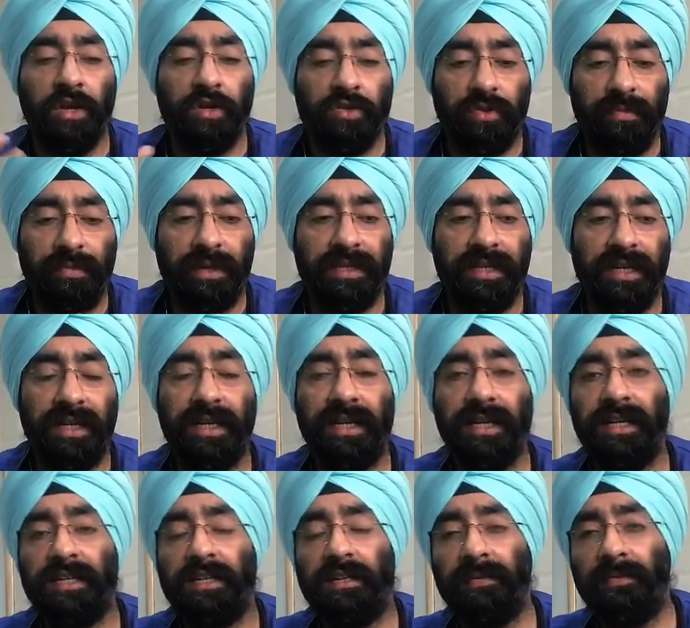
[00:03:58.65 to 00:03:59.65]
So
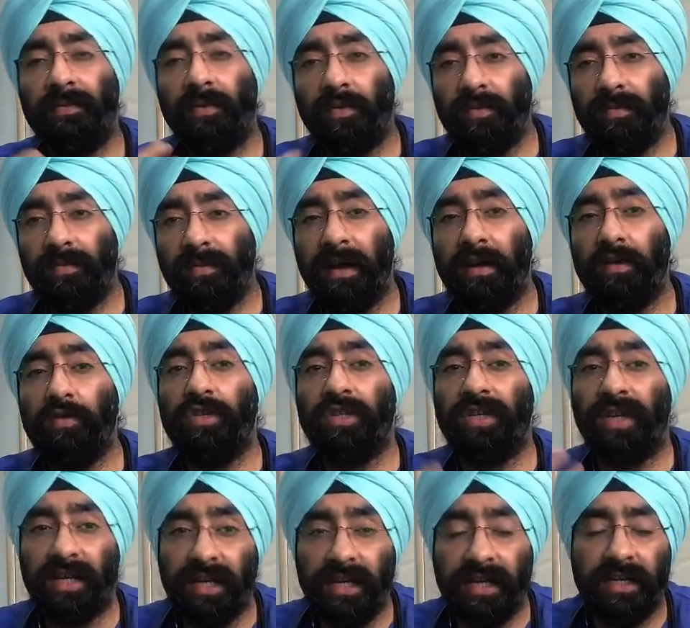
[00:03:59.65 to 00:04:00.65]
basically it's a bone marrow
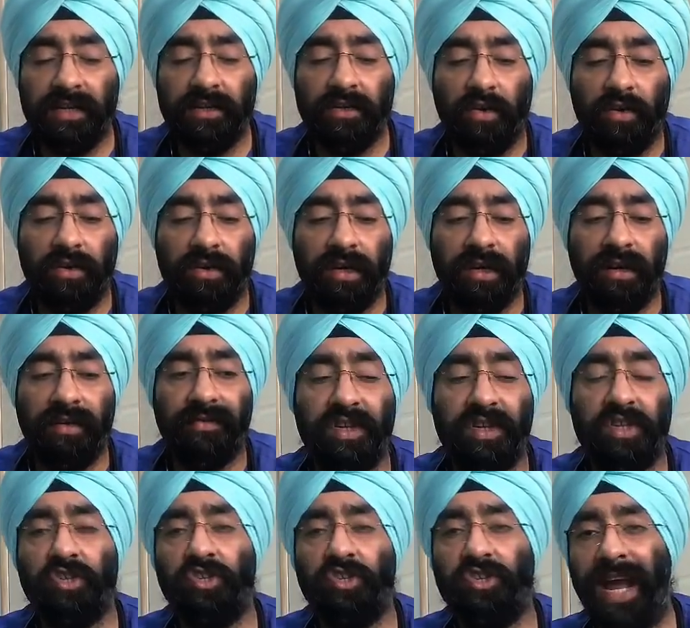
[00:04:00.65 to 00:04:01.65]
genetic disorder
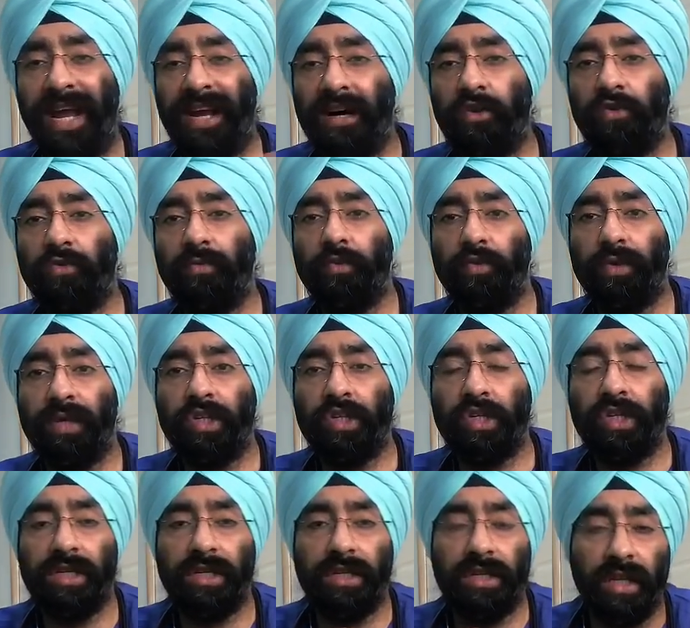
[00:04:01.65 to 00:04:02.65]
which JAK2
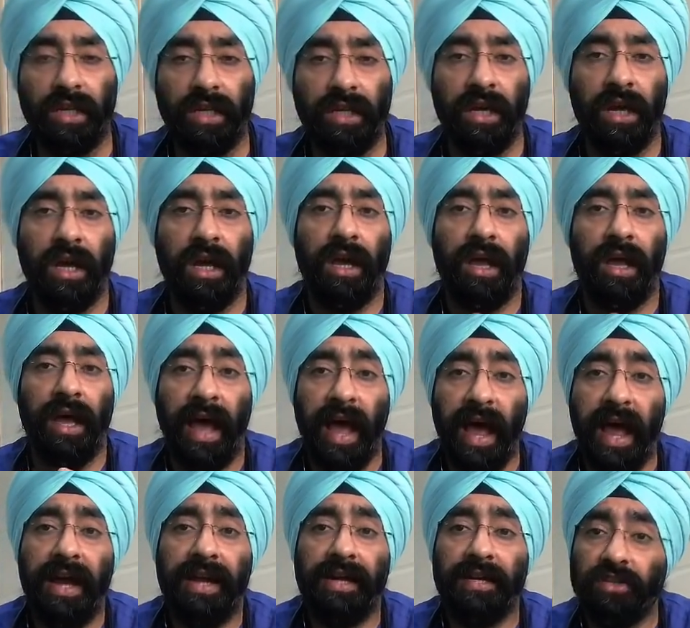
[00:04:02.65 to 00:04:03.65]
mutation is seen,
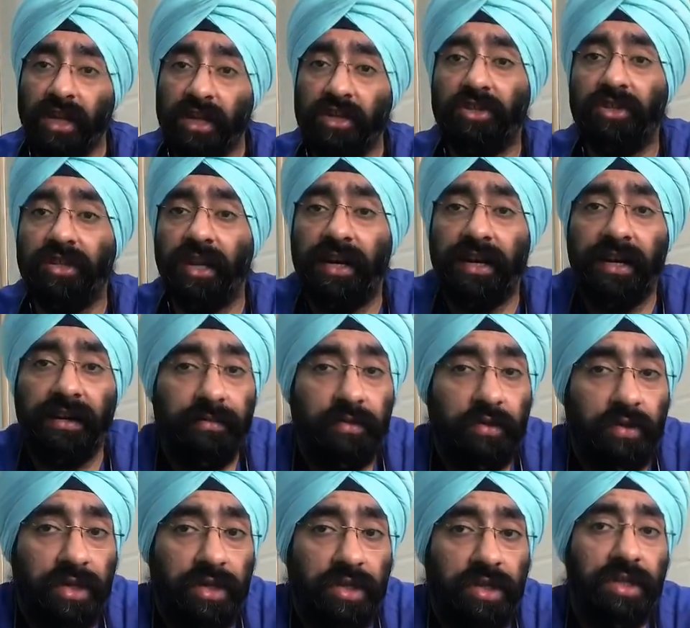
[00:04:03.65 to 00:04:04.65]
and such genetic
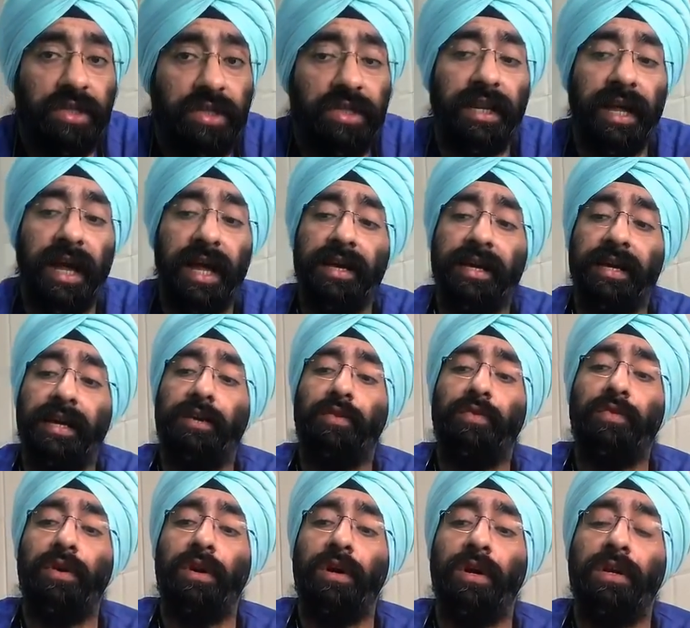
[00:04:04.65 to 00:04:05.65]
mutations can lead
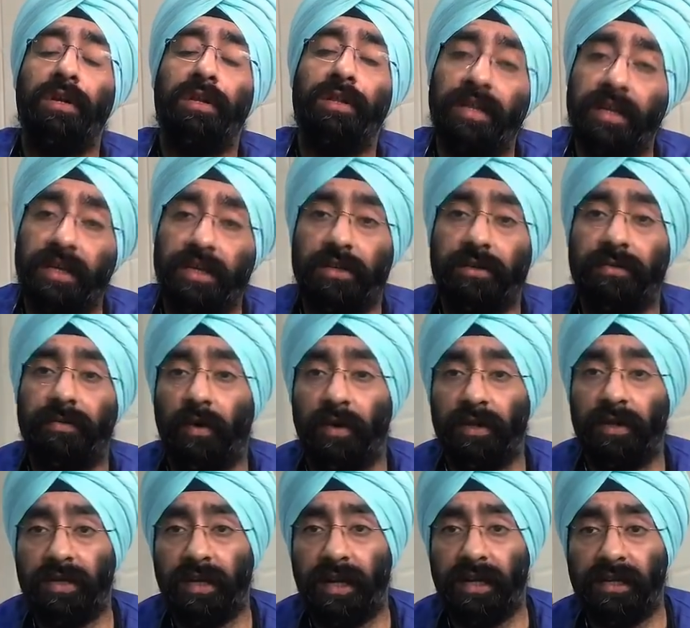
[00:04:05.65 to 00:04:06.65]
to this
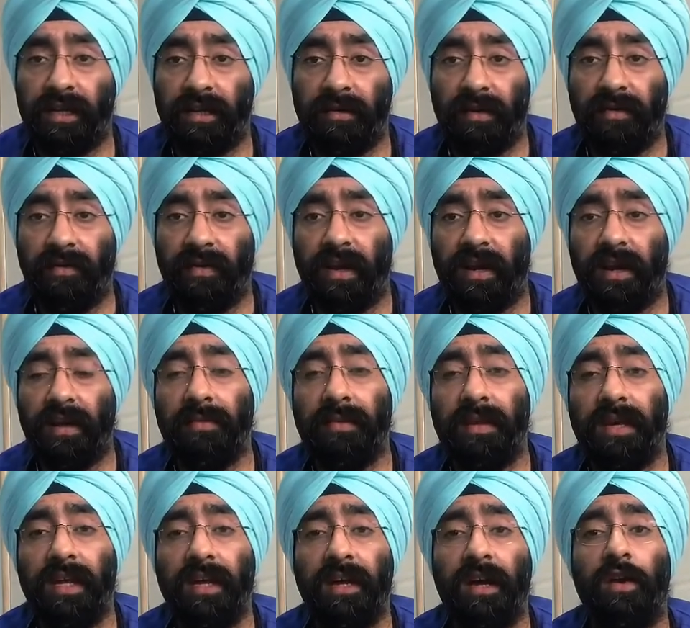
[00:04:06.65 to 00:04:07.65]
polycythemia vera,
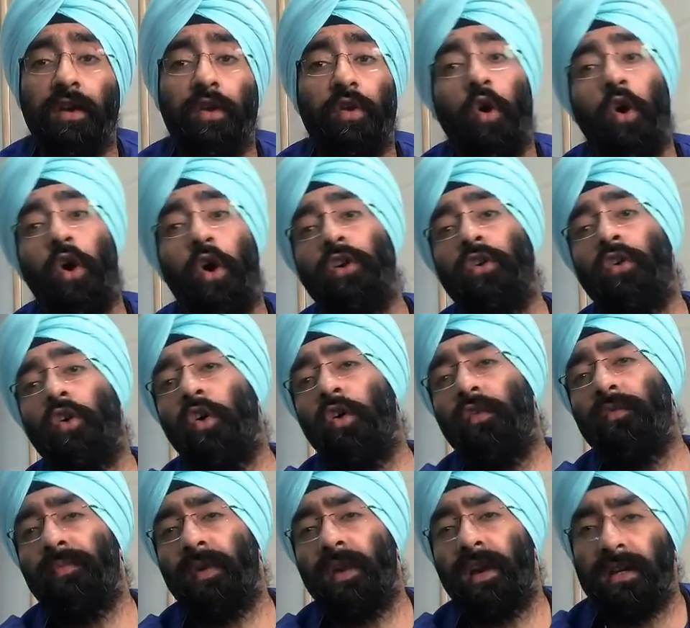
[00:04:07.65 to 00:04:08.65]
meaning a lot
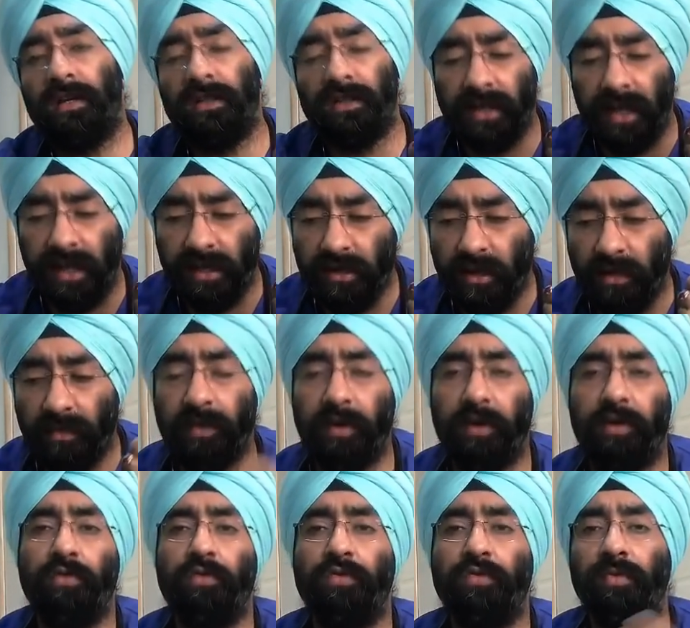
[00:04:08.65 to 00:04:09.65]
of blood cells are
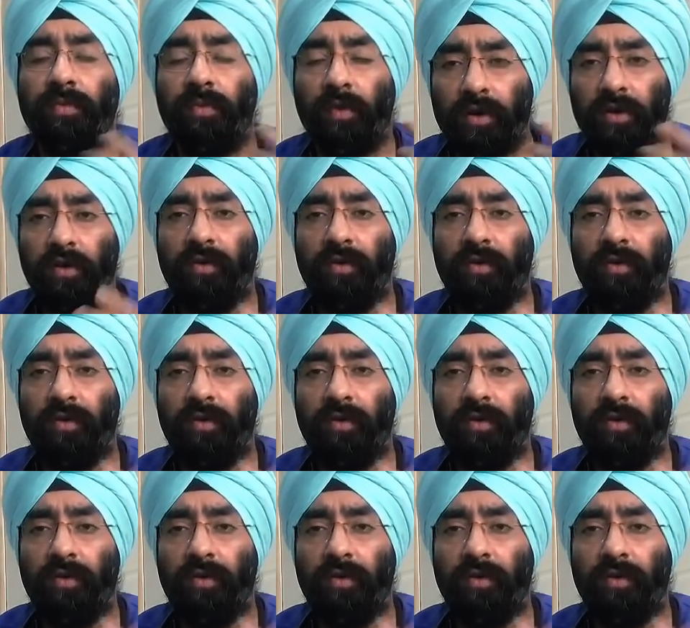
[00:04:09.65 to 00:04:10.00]
produced,